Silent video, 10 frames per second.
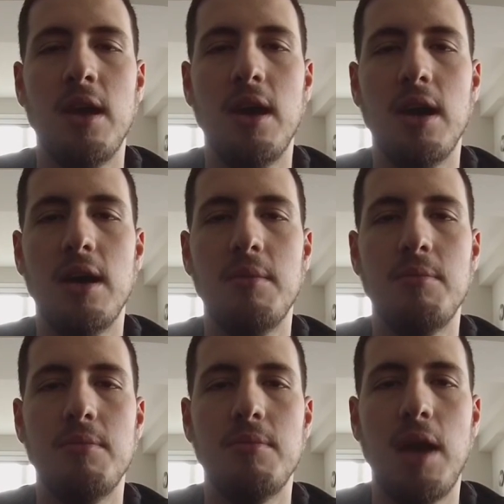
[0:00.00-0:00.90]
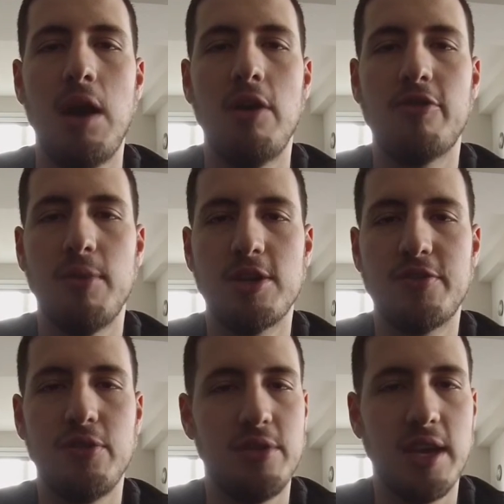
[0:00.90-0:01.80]
however much
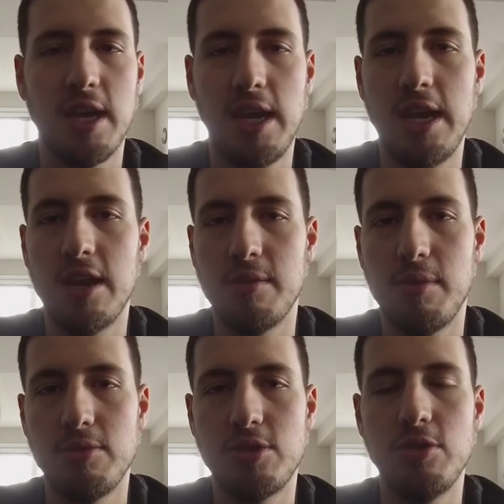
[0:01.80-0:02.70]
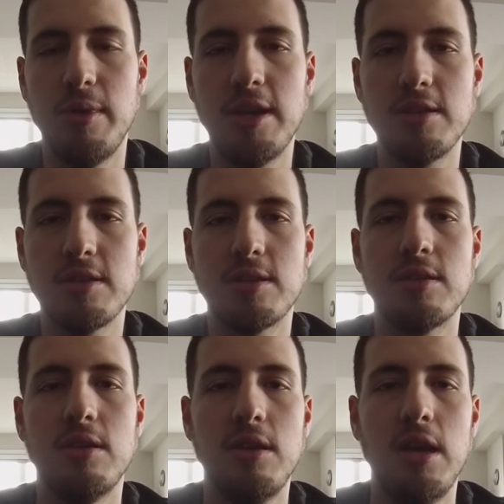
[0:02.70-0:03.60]
food they can eat in about 2
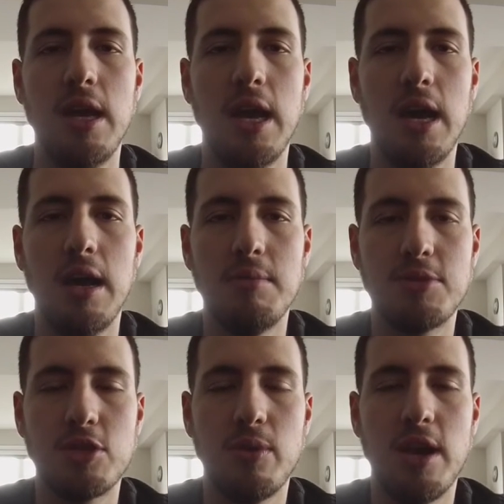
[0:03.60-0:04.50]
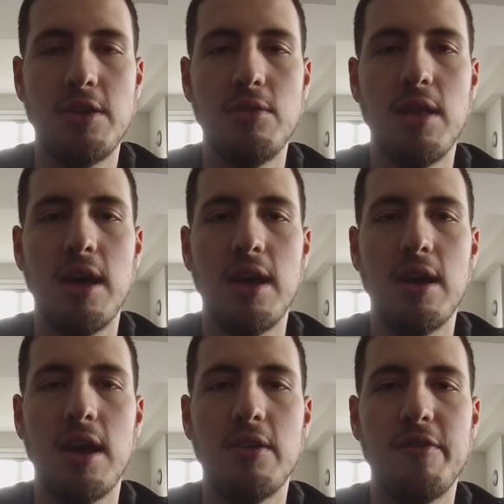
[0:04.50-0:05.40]
minutes. So when I do
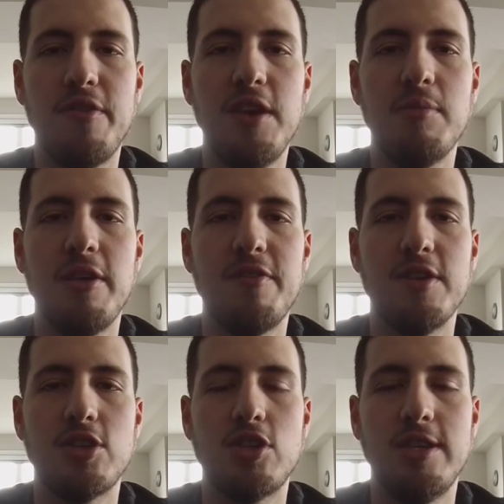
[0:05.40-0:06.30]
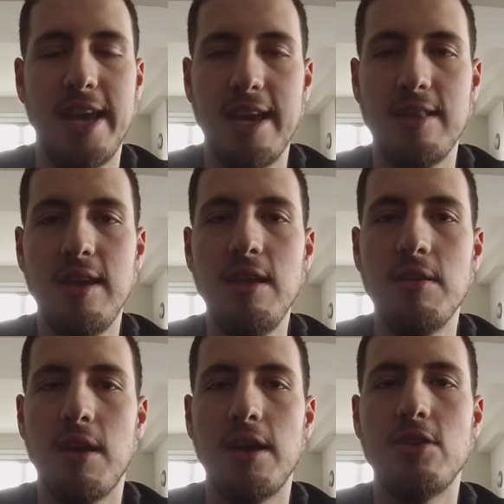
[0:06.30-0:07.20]
that, I don't feed my fish daily.
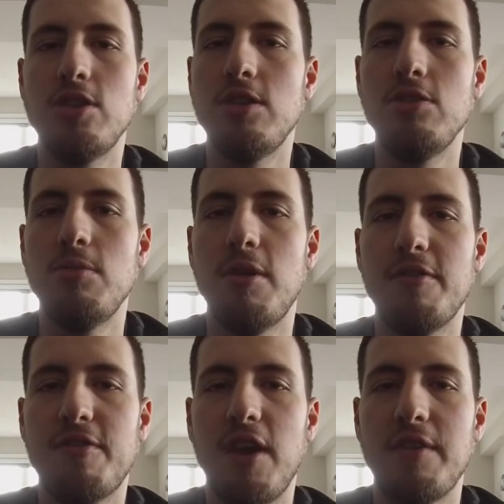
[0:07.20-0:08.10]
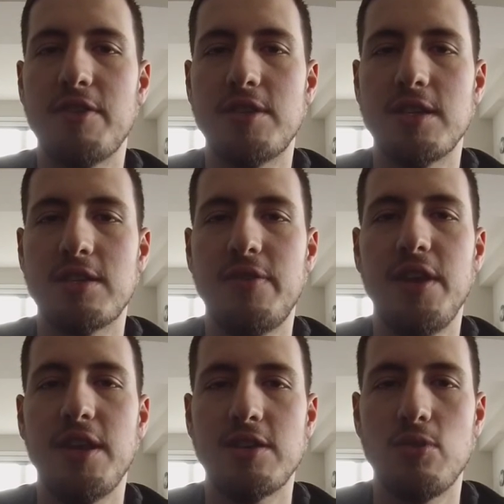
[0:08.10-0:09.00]
I usually do about 5 or 6
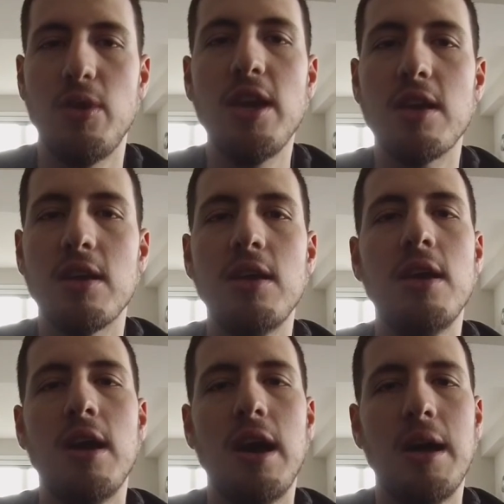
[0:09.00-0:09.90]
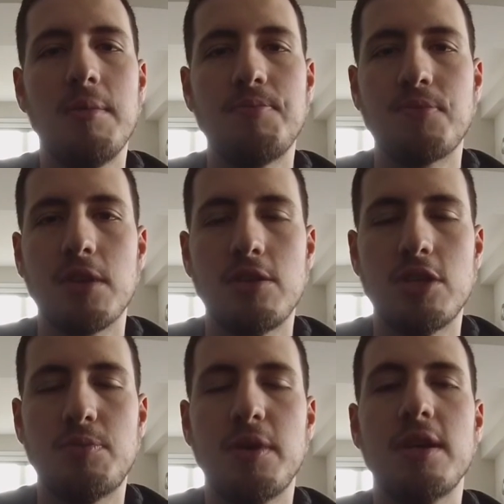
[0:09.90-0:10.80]
feedings a week,
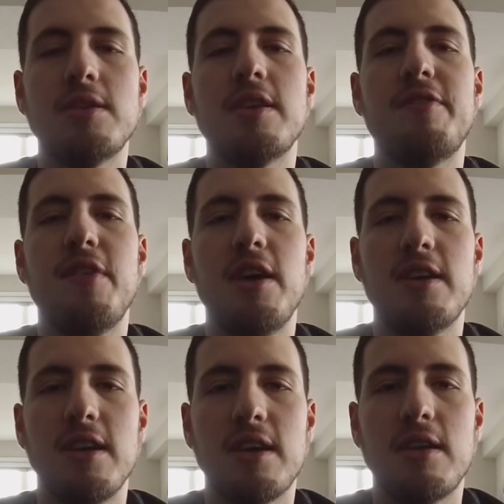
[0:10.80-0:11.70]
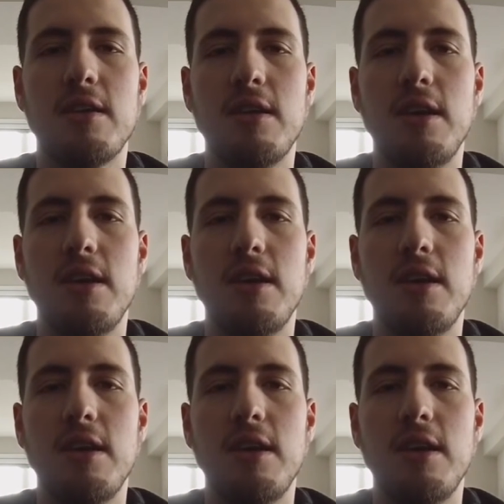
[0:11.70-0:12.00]
just because I find like